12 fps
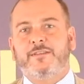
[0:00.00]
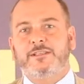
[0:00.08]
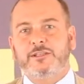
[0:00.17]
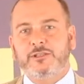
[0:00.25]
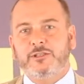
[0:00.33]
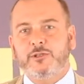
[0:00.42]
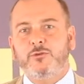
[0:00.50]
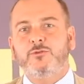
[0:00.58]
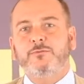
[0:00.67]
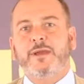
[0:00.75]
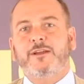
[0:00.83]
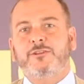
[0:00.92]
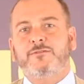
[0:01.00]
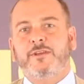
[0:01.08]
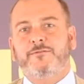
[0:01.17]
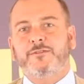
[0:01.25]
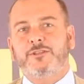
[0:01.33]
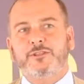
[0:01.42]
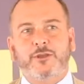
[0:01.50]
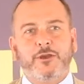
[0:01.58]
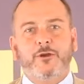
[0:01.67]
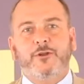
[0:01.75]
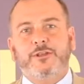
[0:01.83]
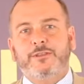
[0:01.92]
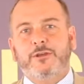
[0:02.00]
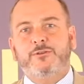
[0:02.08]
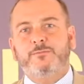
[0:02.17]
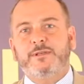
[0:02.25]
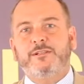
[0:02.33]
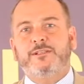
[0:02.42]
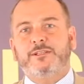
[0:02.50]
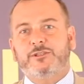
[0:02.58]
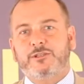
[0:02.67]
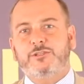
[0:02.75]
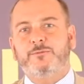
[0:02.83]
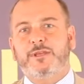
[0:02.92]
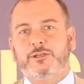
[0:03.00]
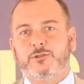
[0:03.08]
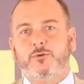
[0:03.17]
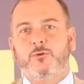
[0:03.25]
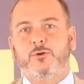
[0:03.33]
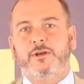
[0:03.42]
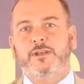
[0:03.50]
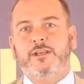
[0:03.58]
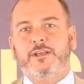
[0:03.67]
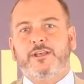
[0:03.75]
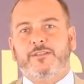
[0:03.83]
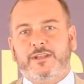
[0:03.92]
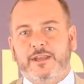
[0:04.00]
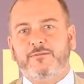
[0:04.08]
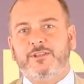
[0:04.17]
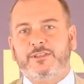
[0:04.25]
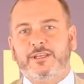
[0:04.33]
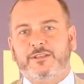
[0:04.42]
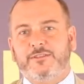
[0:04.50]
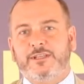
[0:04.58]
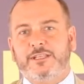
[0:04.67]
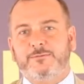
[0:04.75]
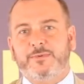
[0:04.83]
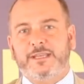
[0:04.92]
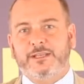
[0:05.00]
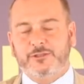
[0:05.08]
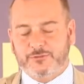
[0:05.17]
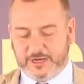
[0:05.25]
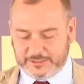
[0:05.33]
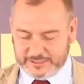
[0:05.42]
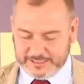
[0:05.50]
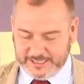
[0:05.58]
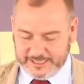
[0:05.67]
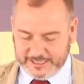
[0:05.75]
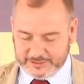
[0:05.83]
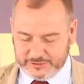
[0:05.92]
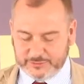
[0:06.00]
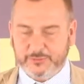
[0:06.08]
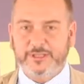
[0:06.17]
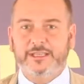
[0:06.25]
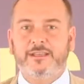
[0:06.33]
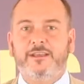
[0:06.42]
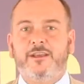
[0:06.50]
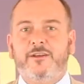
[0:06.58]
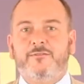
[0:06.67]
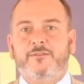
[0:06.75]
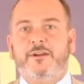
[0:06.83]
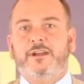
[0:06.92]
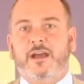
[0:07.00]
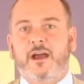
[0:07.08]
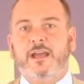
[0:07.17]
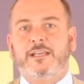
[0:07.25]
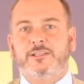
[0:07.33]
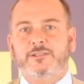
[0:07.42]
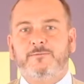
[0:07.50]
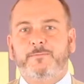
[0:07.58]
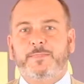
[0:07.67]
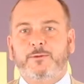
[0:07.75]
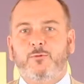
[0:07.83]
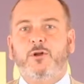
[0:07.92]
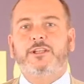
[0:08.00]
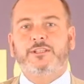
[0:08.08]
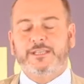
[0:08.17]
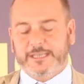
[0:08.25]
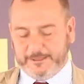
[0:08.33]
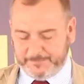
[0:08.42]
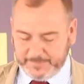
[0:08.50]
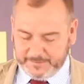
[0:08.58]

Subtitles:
There's a huge amount of effort that's going on in those buildings just to make sure that everything that is being constructed here is to the very highest quality.